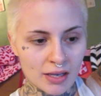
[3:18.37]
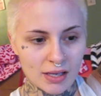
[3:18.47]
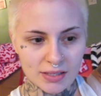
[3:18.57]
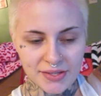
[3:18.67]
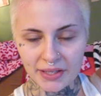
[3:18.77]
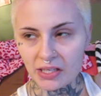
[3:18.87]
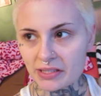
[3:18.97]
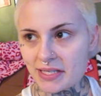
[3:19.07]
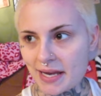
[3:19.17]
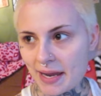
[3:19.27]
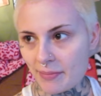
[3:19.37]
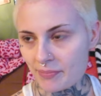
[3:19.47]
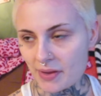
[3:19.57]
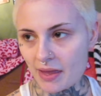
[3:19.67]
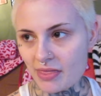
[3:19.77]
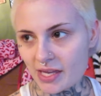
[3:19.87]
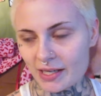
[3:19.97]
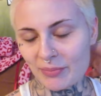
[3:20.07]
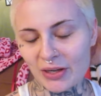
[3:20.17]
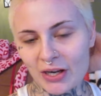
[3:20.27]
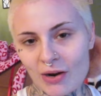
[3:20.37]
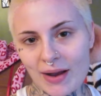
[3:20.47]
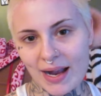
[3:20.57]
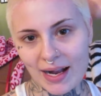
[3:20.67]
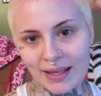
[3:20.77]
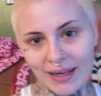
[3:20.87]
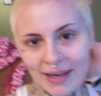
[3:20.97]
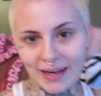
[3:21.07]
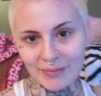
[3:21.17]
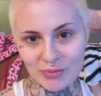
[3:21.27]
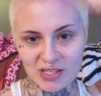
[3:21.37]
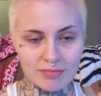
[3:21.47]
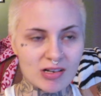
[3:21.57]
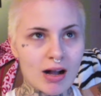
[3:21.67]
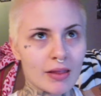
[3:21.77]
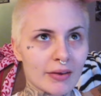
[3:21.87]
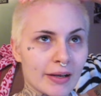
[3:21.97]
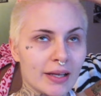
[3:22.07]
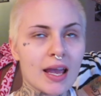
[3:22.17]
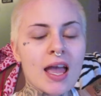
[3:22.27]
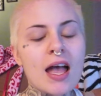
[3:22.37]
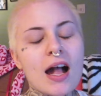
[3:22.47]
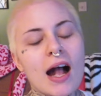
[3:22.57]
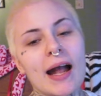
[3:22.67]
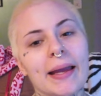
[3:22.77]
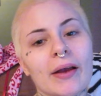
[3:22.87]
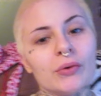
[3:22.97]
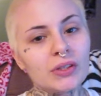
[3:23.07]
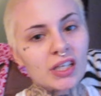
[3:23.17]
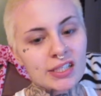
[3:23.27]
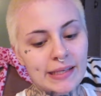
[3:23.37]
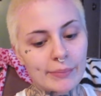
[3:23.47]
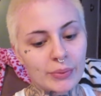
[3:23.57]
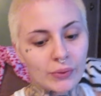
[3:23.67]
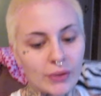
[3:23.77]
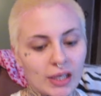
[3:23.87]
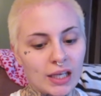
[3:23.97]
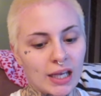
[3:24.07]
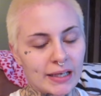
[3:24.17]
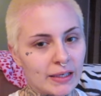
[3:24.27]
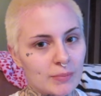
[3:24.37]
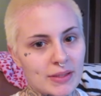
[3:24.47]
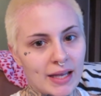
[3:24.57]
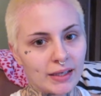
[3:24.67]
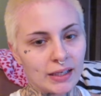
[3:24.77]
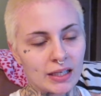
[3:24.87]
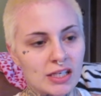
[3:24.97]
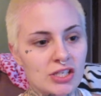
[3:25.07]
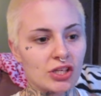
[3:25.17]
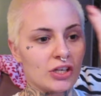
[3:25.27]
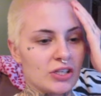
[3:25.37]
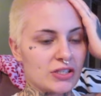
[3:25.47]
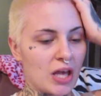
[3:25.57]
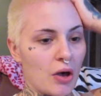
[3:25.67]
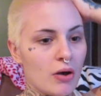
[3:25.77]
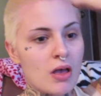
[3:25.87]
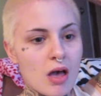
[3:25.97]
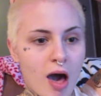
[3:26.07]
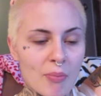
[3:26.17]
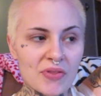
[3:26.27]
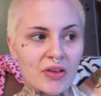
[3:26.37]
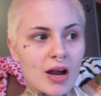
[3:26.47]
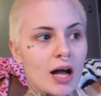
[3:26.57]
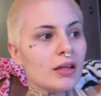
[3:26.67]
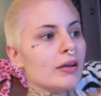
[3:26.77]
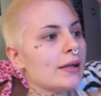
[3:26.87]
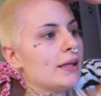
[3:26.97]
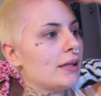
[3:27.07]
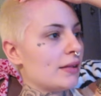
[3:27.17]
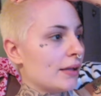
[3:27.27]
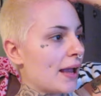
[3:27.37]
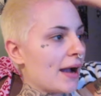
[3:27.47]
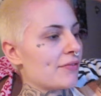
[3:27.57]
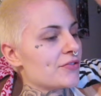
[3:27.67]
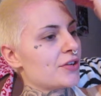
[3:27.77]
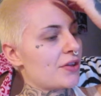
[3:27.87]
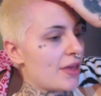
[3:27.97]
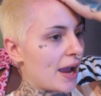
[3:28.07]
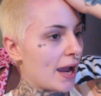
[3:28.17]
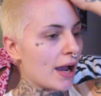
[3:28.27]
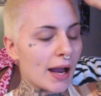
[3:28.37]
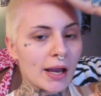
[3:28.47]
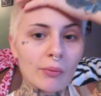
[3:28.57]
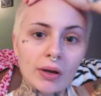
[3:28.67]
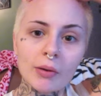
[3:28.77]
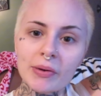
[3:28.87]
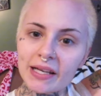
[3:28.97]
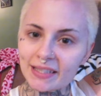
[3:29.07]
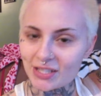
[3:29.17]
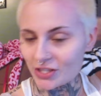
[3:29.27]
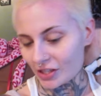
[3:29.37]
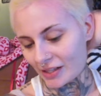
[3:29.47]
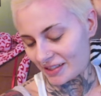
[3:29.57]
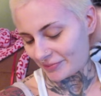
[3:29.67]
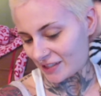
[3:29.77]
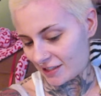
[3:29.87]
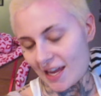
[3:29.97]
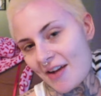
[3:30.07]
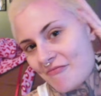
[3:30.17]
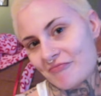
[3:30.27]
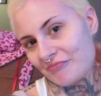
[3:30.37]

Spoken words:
It's a little damp. And then I'm going to go ahead and put some color in it. I only shampooed it. I didn't apply any conditioner, so I'll put the color in. And then after that, I will put conditioner in. But yeah.